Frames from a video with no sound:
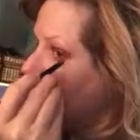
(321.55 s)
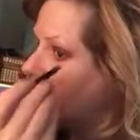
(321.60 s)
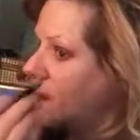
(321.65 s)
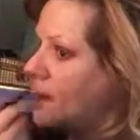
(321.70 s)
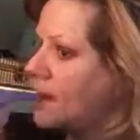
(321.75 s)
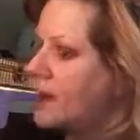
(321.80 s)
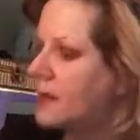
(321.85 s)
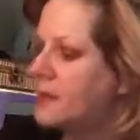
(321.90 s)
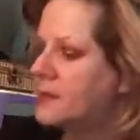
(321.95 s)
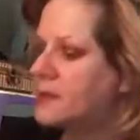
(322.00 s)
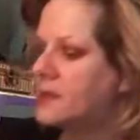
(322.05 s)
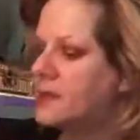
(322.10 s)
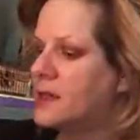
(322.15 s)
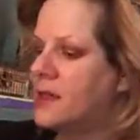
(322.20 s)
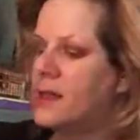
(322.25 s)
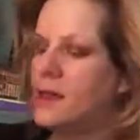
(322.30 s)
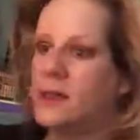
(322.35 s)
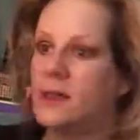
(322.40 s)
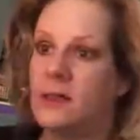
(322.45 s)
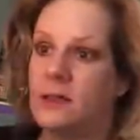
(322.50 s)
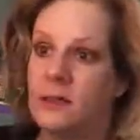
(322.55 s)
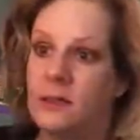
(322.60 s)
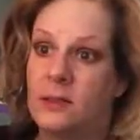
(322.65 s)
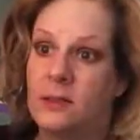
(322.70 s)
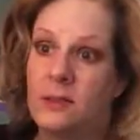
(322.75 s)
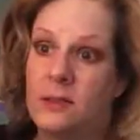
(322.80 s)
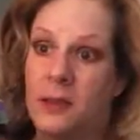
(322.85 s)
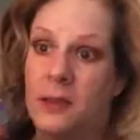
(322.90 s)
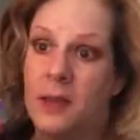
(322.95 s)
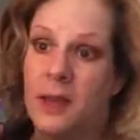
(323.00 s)
that
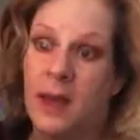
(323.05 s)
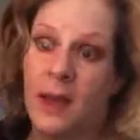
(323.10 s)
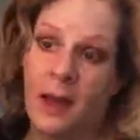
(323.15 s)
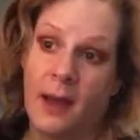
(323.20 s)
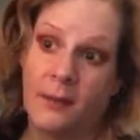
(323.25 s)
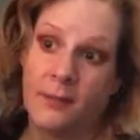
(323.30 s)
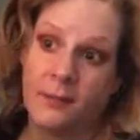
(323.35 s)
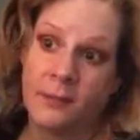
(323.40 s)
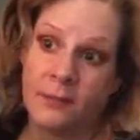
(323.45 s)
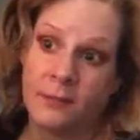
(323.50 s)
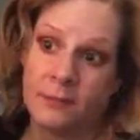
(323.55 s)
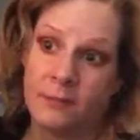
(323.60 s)
you already have.